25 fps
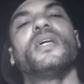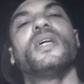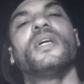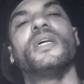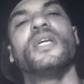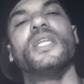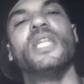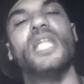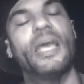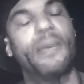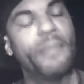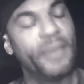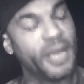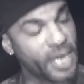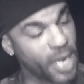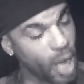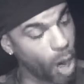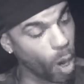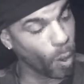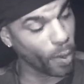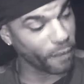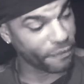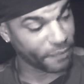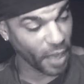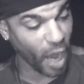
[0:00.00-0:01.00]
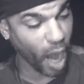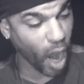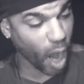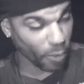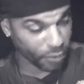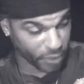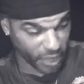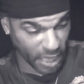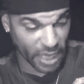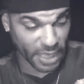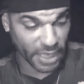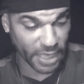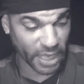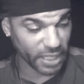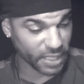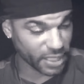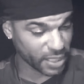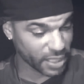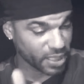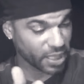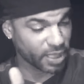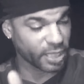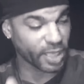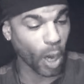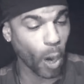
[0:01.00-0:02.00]
Let me know if y'all think this
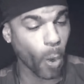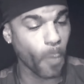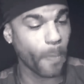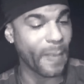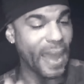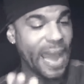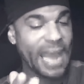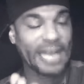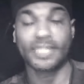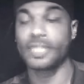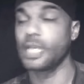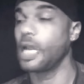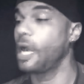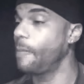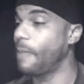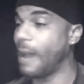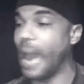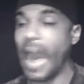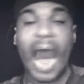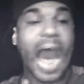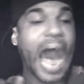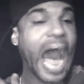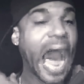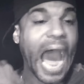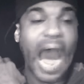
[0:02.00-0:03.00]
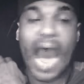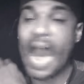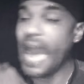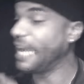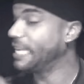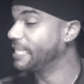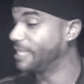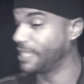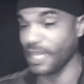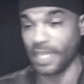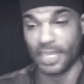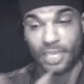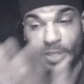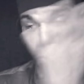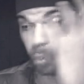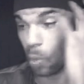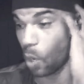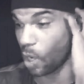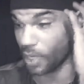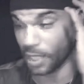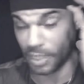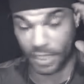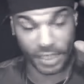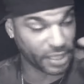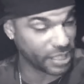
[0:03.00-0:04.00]
is a dope matchup. I just
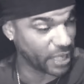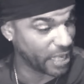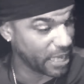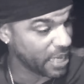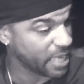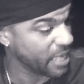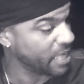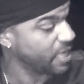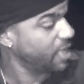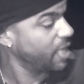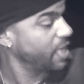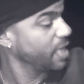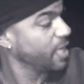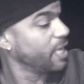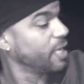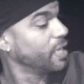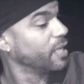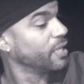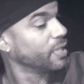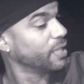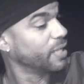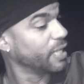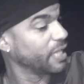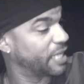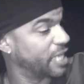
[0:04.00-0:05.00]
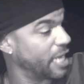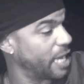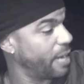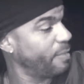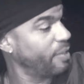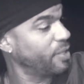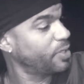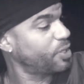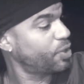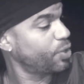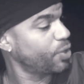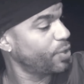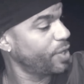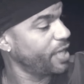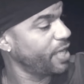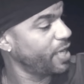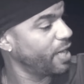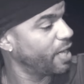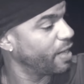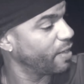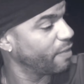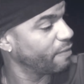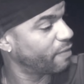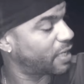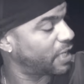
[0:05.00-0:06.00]
want to see the chemistry
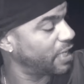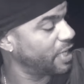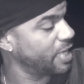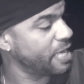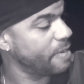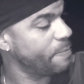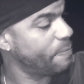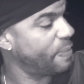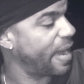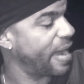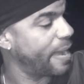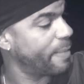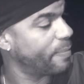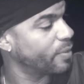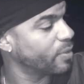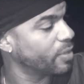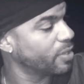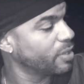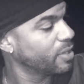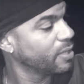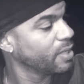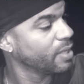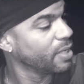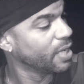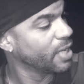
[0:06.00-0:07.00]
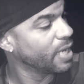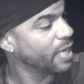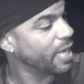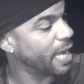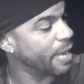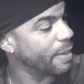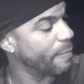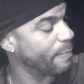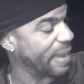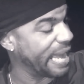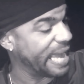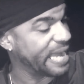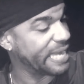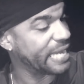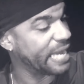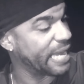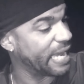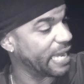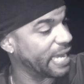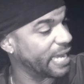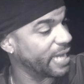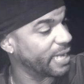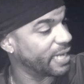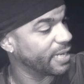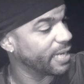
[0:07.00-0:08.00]
of Qleen Paper and
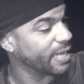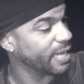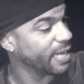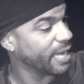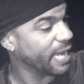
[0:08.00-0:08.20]
Bankhead.